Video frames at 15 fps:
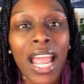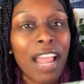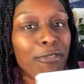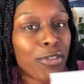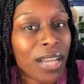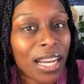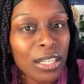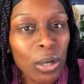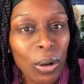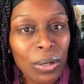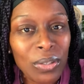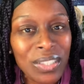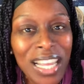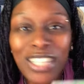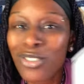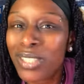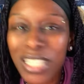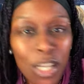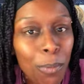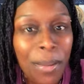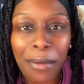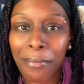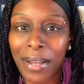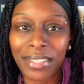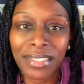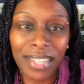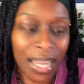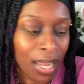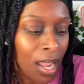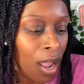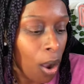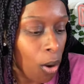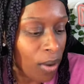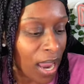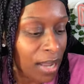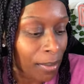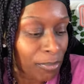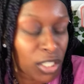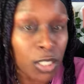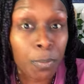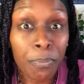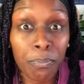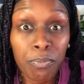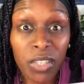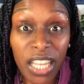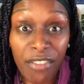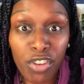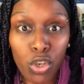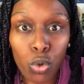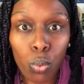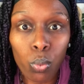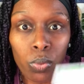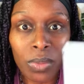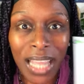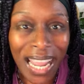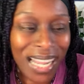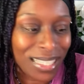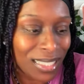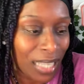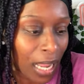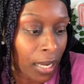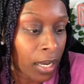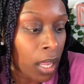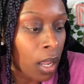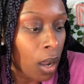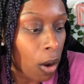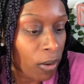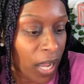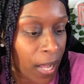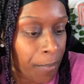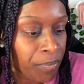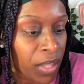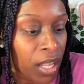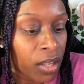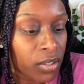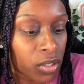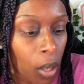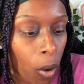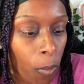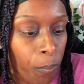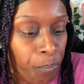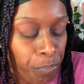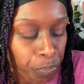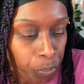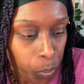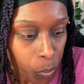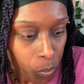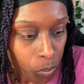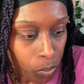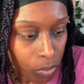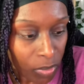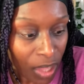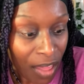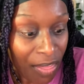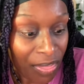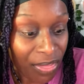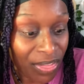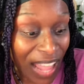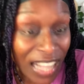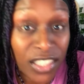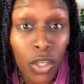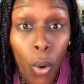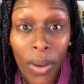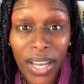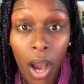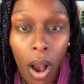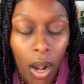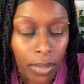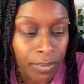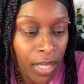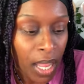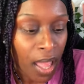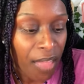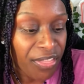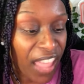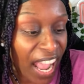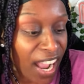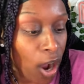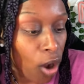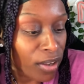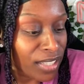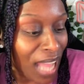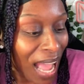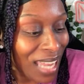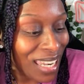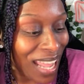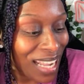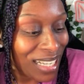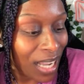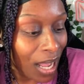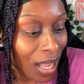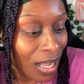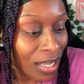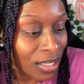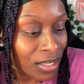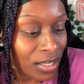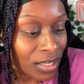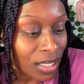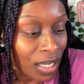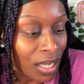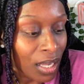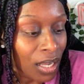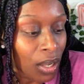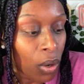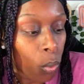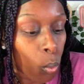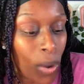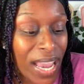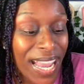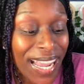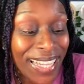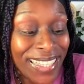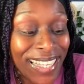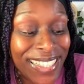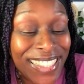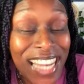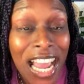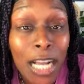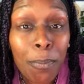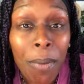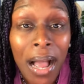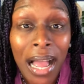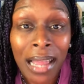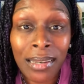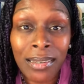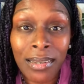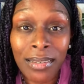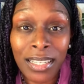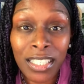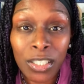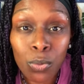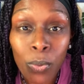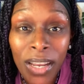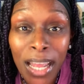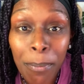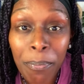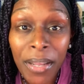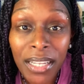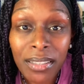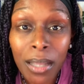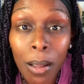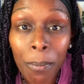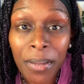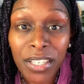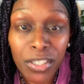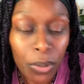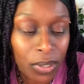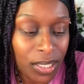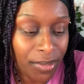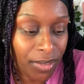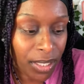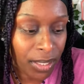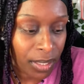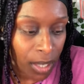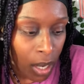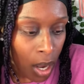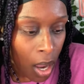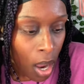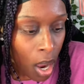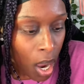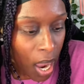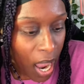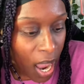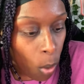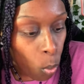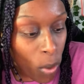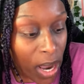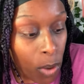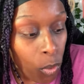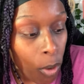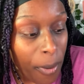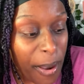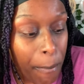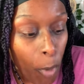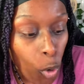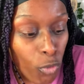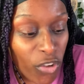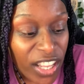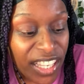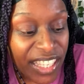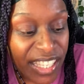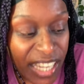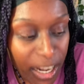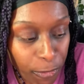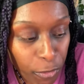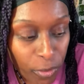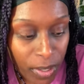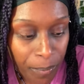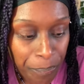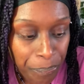if you're not a cardinal sign you still may resonate okay i'm just giving you the insight okay so that's going on they are not like us we hit the jackpot this is what i picked up intuitively and we will be moving different